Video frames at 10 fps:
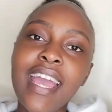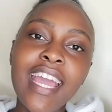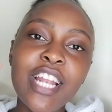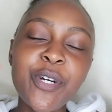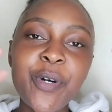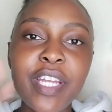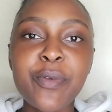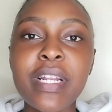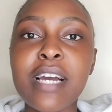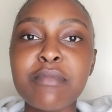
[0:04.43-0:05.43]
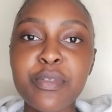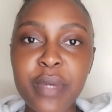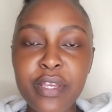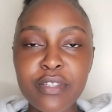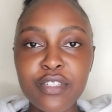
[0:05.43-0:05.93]
Hello and welcome to
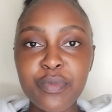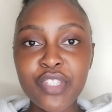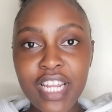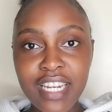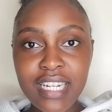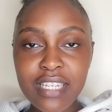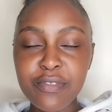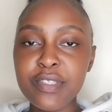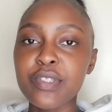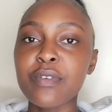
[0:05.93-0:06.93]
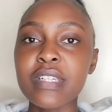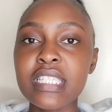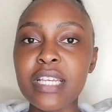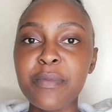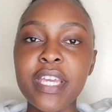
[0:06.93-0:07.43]
my YouTube channel. If it's your
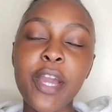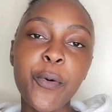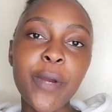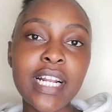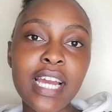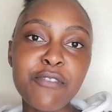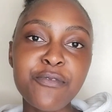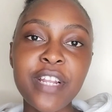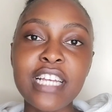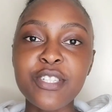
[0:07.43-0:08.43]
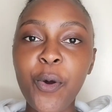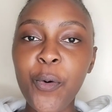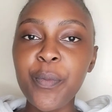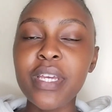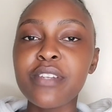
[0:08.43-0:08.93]
first time here, welcome, feel at
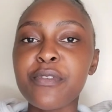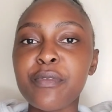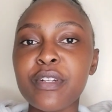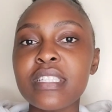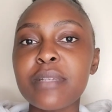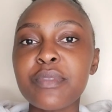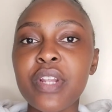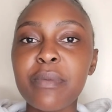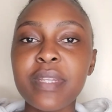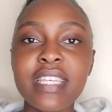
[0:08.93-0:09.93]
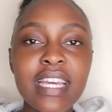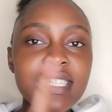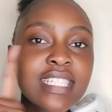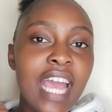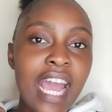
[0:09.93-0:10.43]
home, and if you've not subscribed
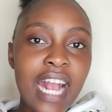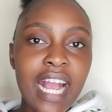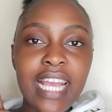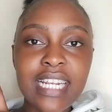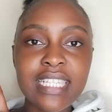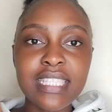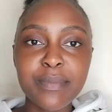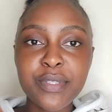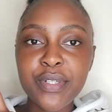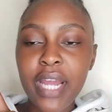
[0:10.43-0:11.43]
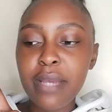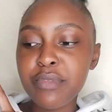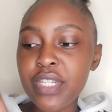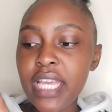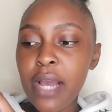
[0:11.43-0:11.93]
yet, kindly subscribe.
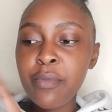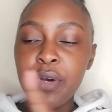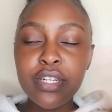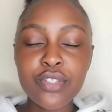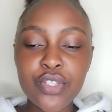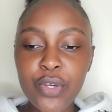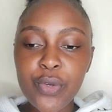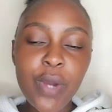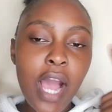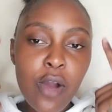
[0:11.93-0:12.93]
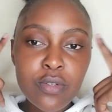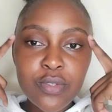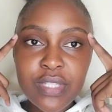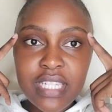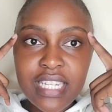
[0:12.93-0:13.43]
Today I'm going to show you how
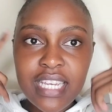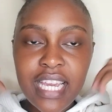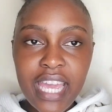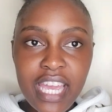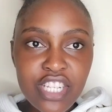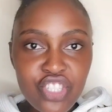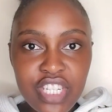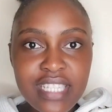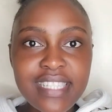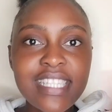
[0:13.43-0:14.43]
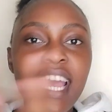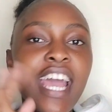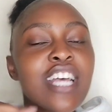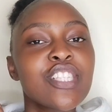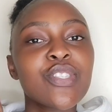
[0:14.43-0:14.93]
to sleek edges.
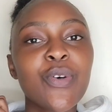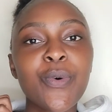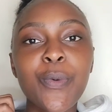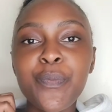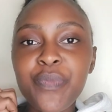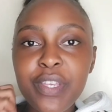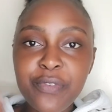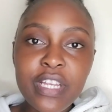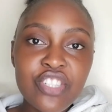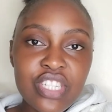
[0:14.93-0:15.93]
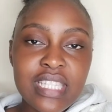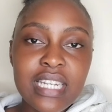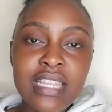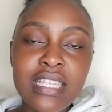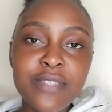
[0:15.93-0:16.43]
So if you're
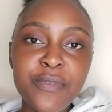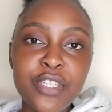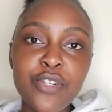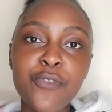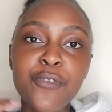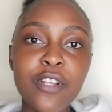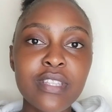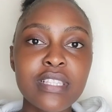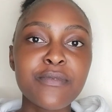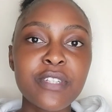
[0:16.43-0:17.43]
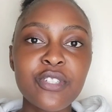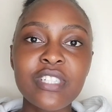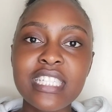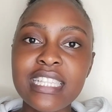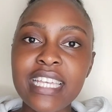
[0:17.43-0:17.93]
interested in this video, follow this video
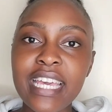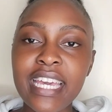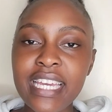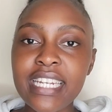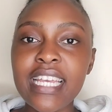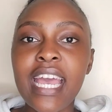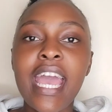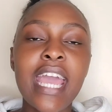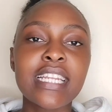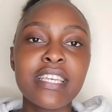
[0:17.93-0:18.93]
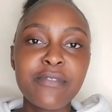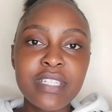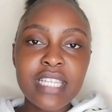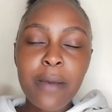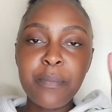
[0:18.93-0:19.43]
till the end and give
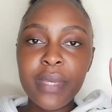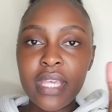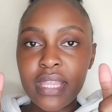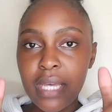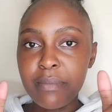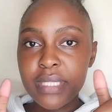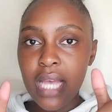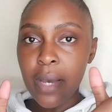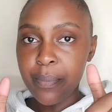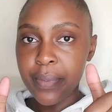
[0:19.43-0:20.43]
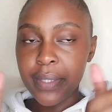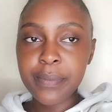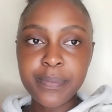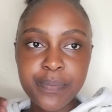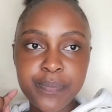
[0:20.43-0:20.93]
it a big thumbs up.
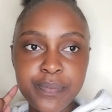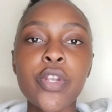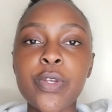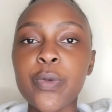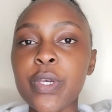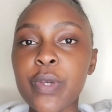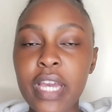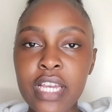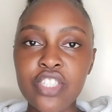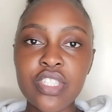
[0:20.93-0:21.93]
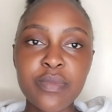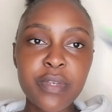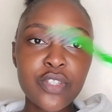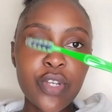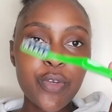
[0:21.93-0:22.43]
When you're doing your edges,
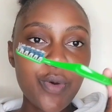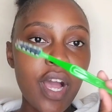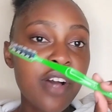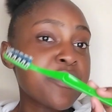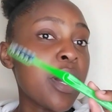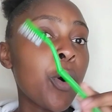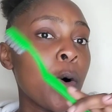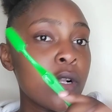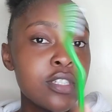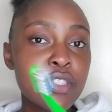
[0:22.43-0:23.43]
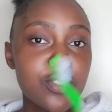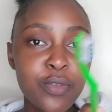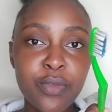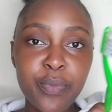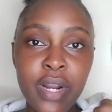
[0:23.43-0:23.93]
make sure you have an old
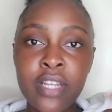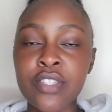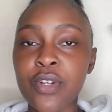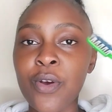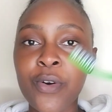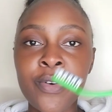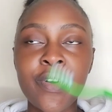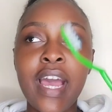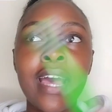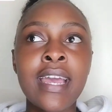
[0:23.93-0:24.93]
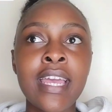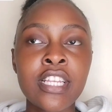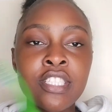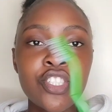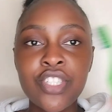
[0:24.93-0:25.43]
toothbrush or an
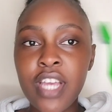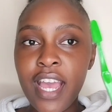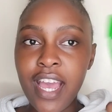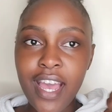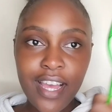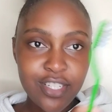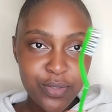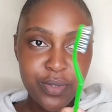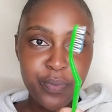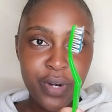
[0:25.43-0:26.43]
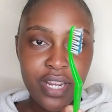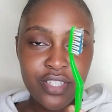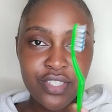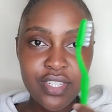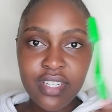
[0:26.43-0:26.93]
edge
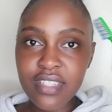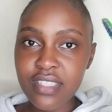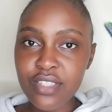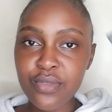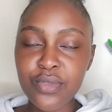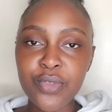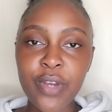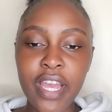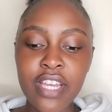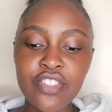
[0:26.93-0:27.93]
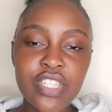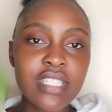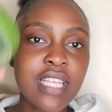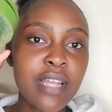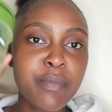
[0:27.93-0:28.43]
toothbrush just to do your
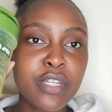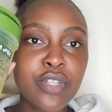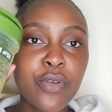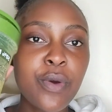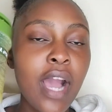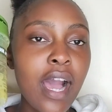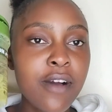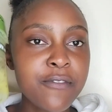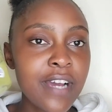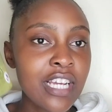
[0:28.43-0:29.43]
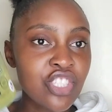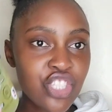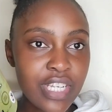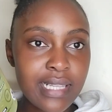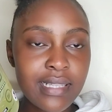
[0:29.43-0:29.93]
edges, and make sure you have a
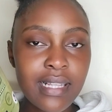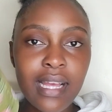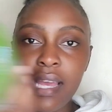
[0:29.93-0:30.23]
gel,